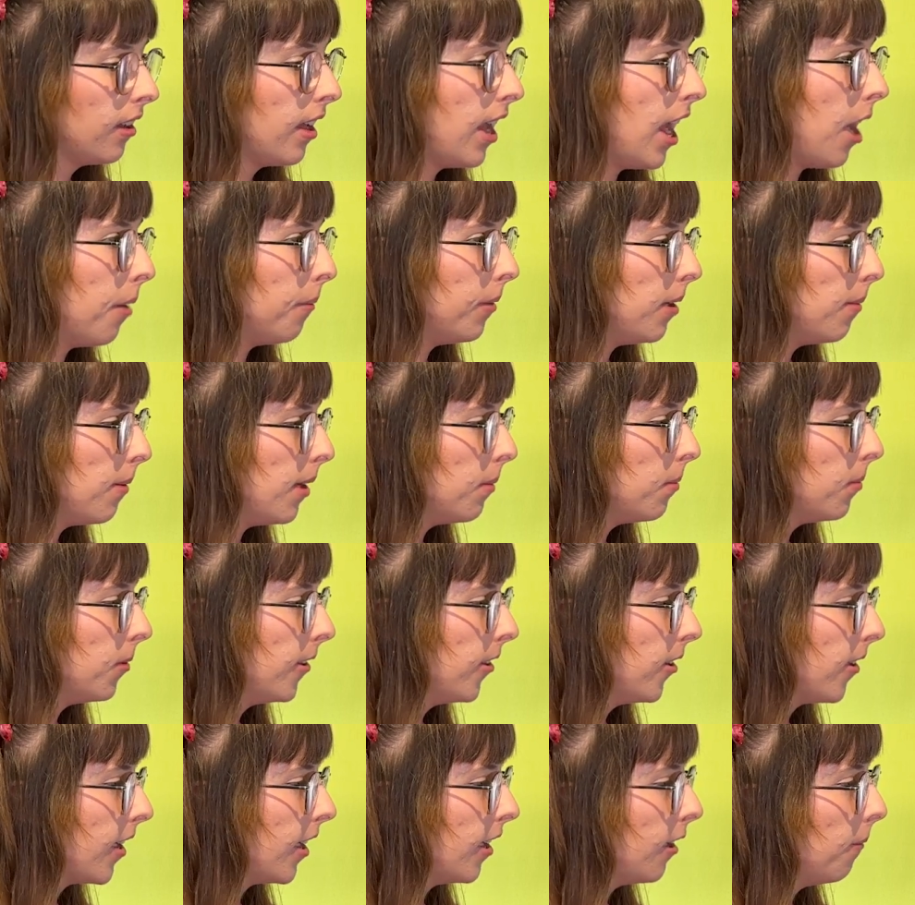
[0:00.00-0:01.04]
how many people were
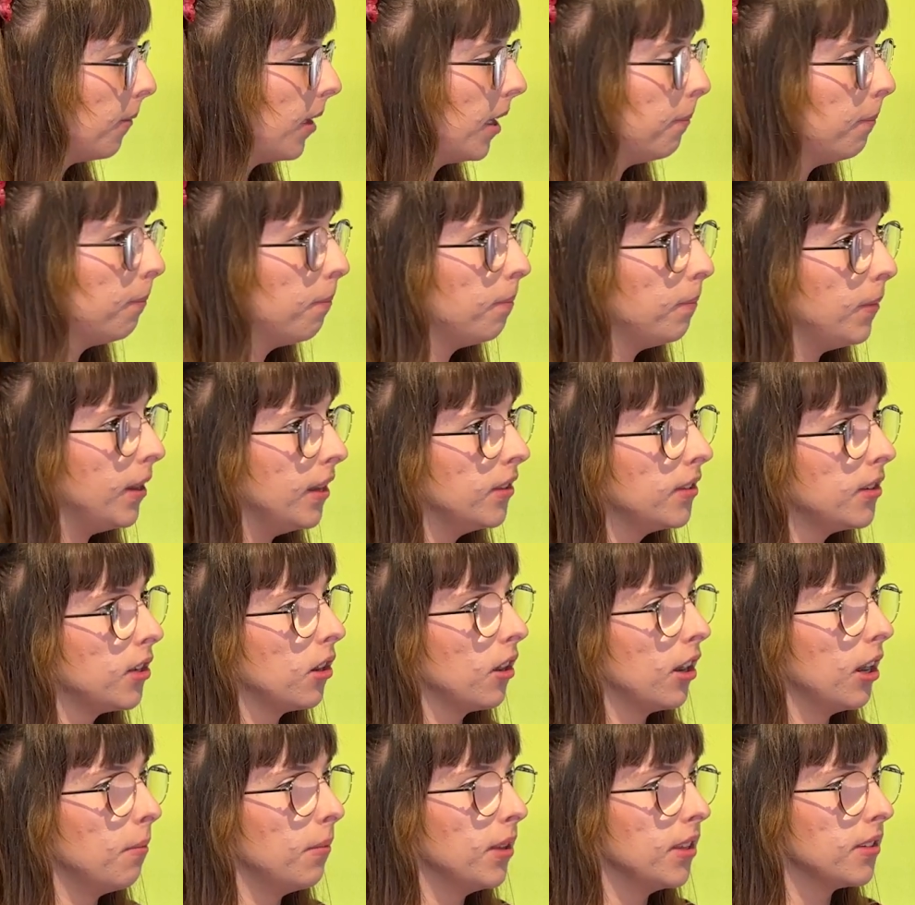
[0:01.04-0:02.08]
looking at my
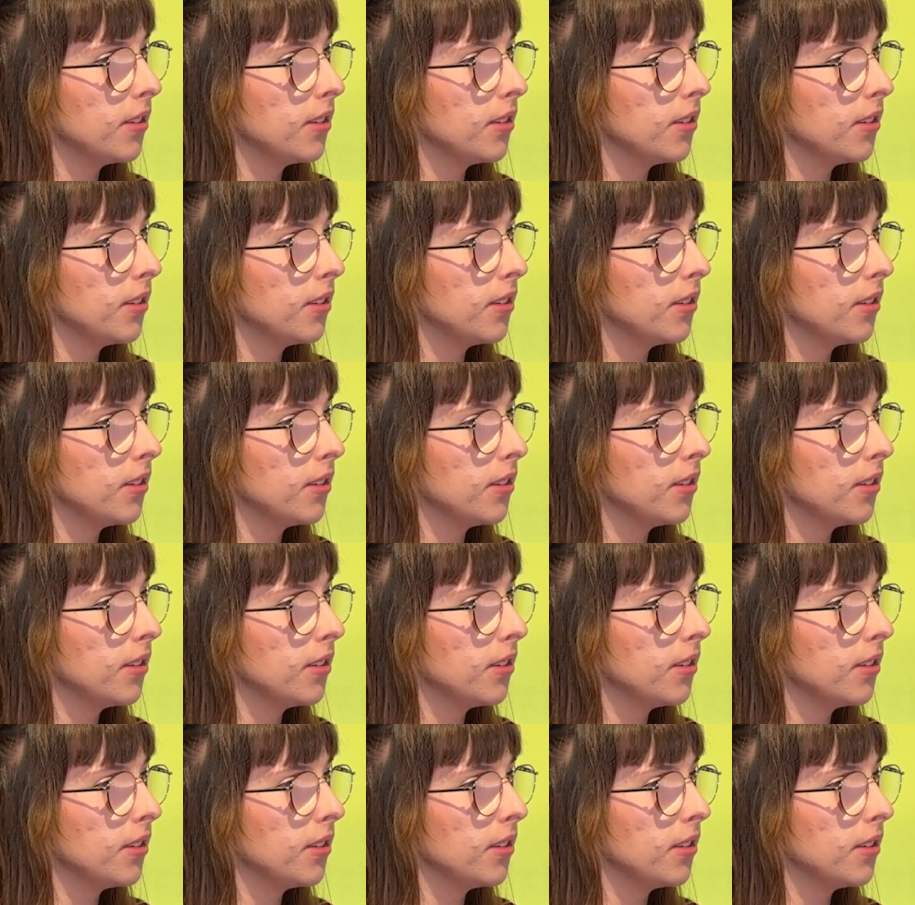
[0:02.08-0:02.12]
Instagram and